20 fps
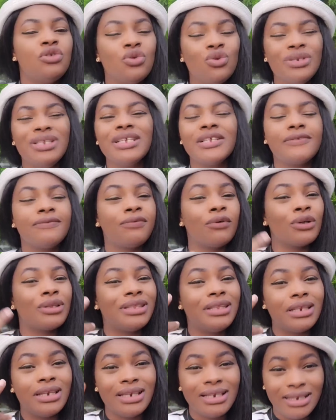Do this for
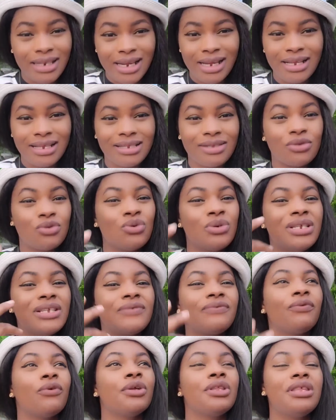3 days. Do
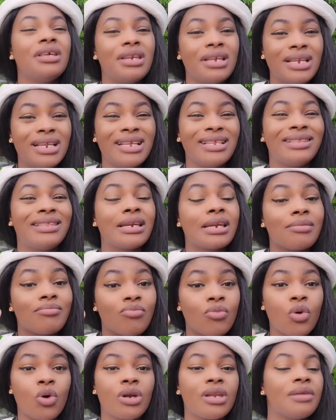this for 3 days, 3
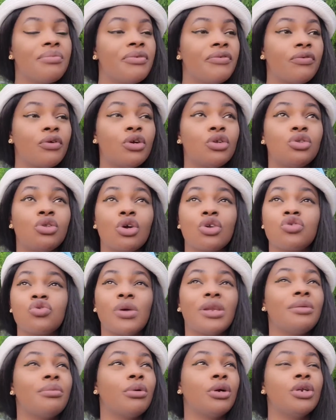morning before you talk
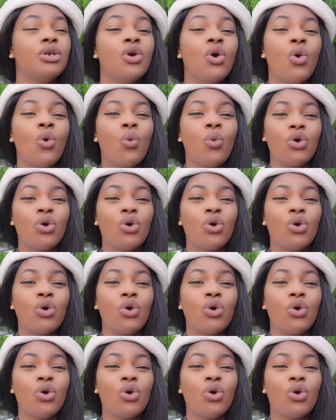to anybody.